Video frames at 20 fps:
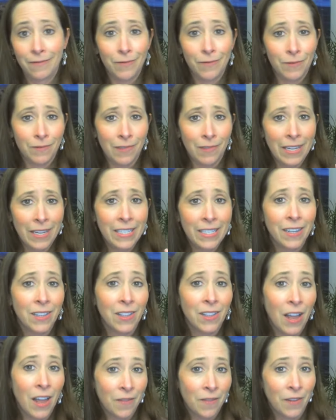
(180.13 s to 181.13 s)
linked a
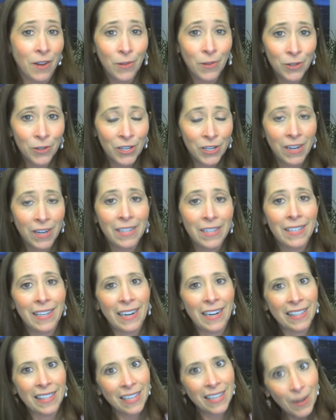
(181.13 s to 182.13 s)
lot of other studies that I
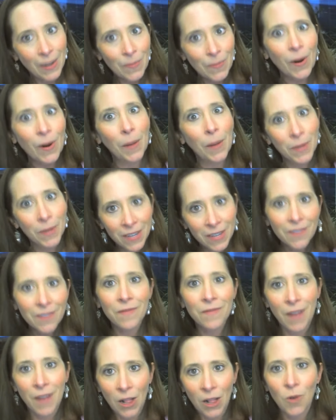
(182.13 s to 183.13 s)
think I'm probably going to
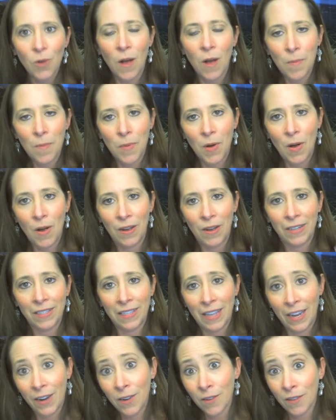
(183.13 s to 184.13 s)
follow up on
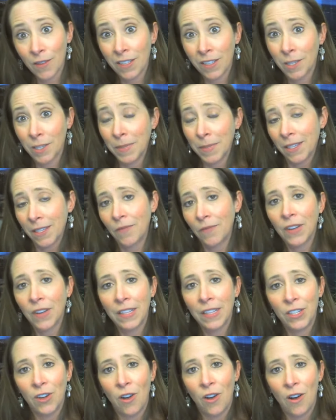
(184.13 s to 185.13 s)
later that specifically
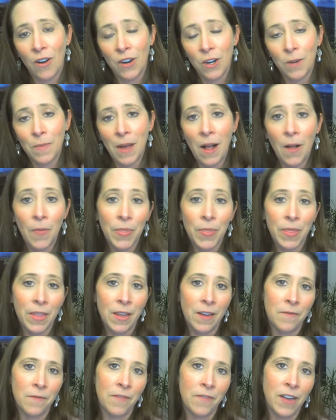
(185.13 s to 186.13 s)
talking about the
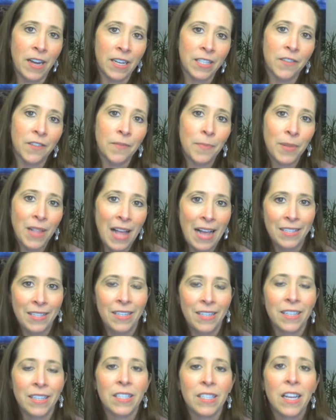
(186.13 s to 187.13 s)
effects of
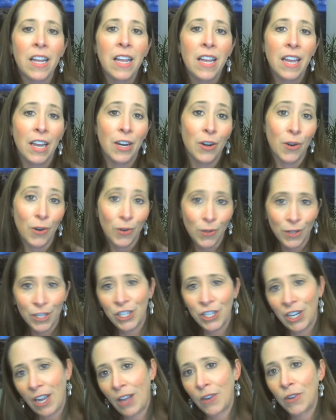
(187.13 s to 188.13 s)
plastics in early
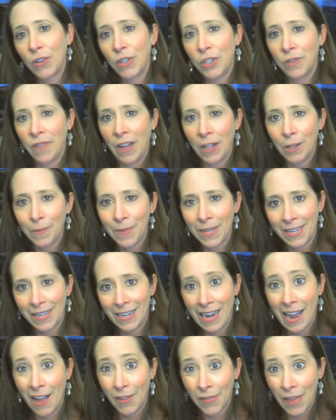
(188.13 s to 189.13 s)
childhood development and
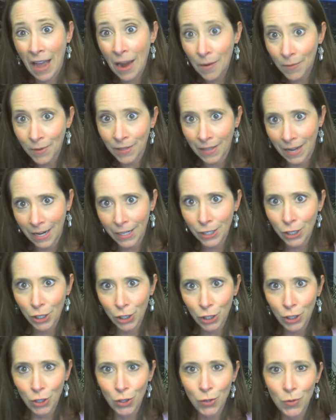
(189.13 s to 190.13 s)
how that relates
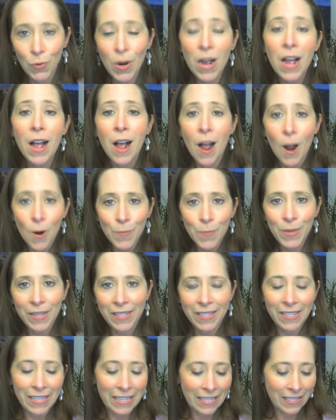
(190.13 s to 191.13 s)
to
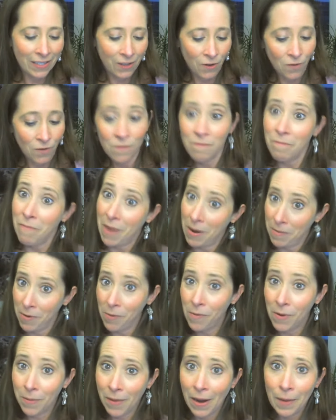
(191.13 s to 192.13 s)
obesity. So maybe
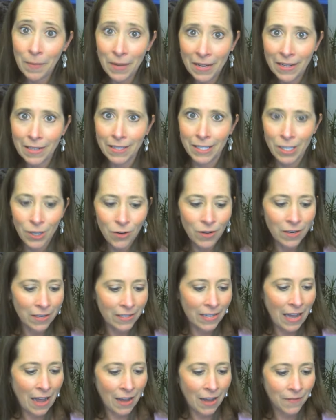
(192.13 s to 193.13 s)
we might make a series
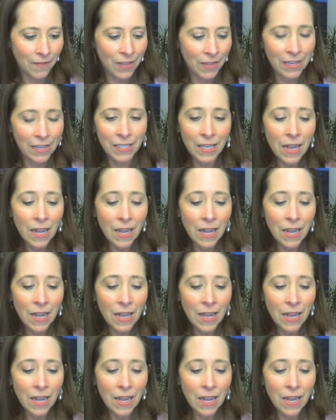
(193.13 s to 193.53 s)
out of this.